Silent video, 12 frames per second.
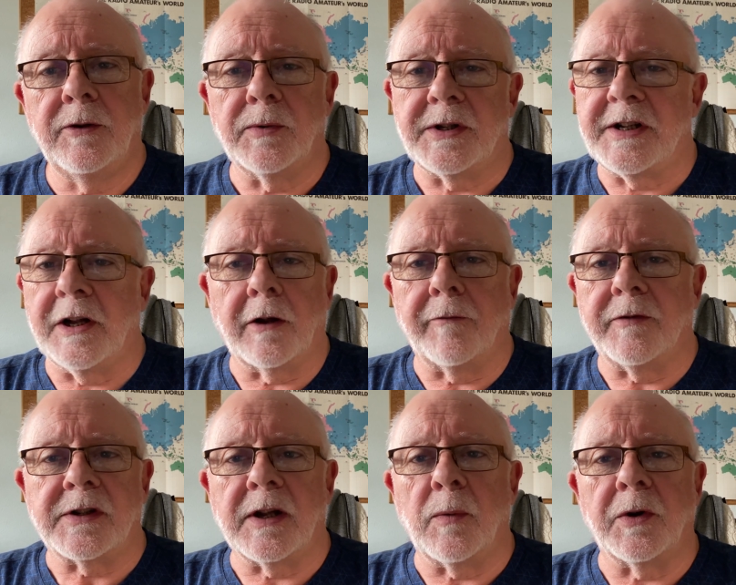You would still
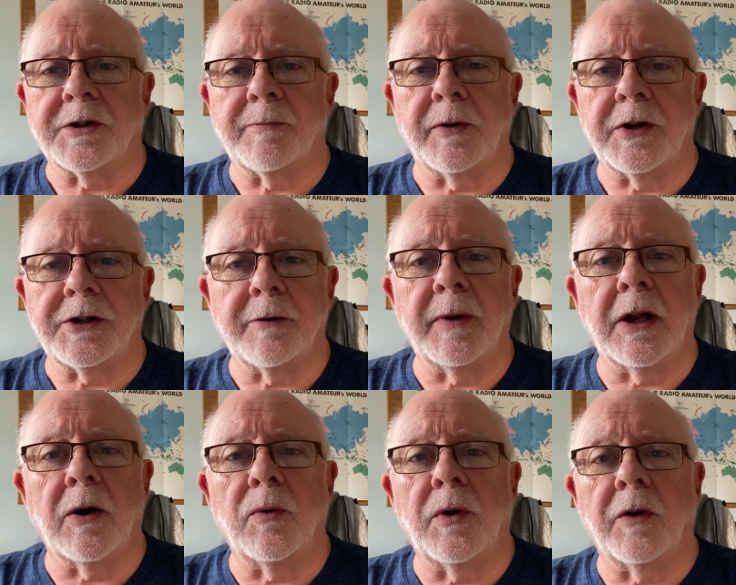obviously want to put a
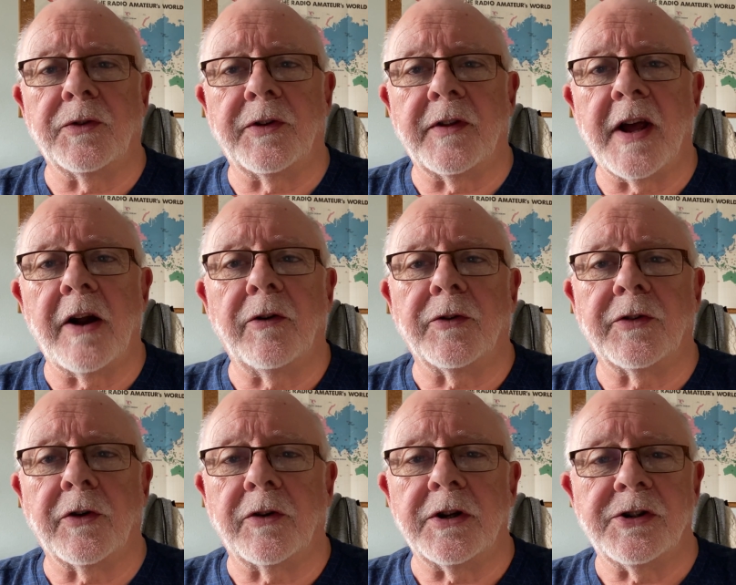dummy load onto the
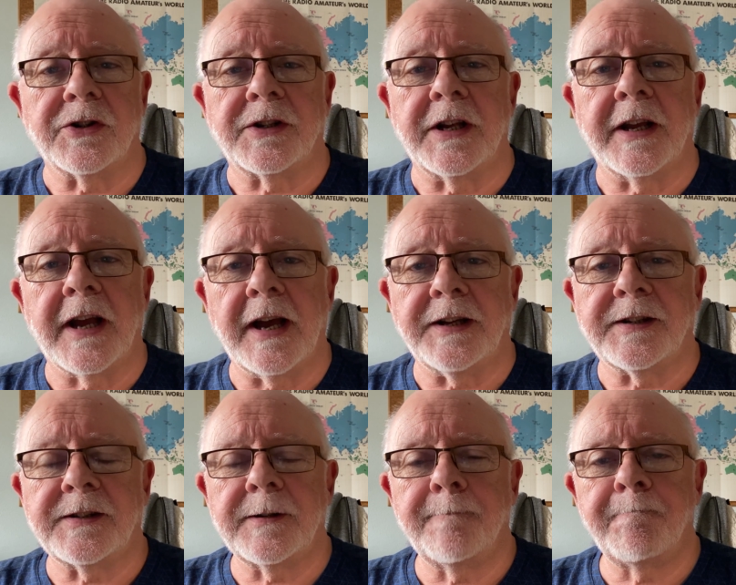aerial socket just in
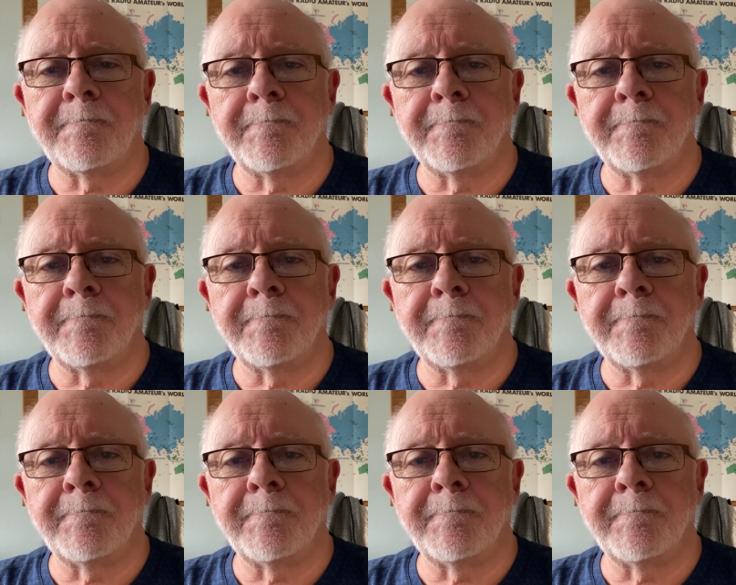case.